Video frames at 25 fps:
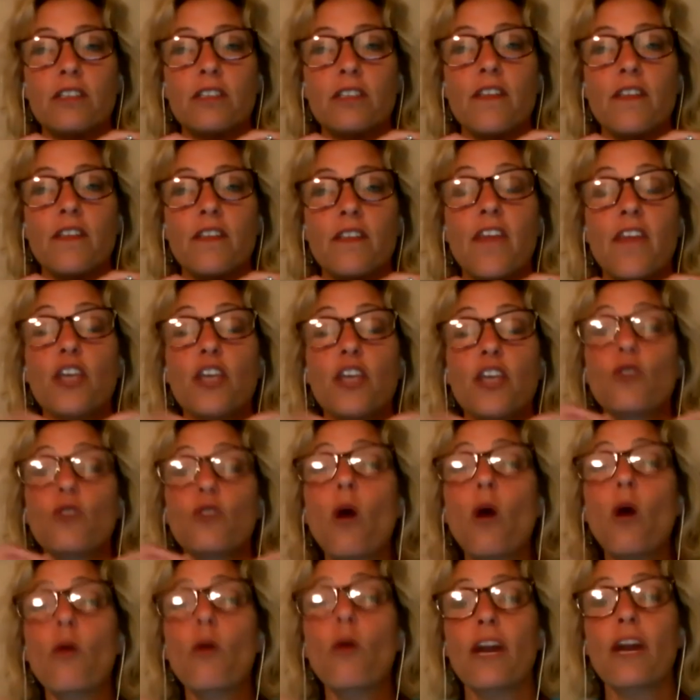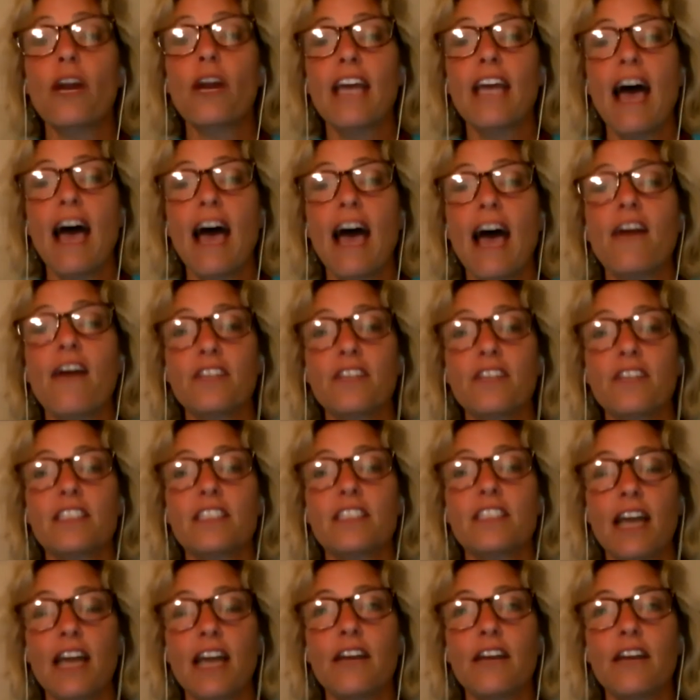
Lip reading: that you already have inside of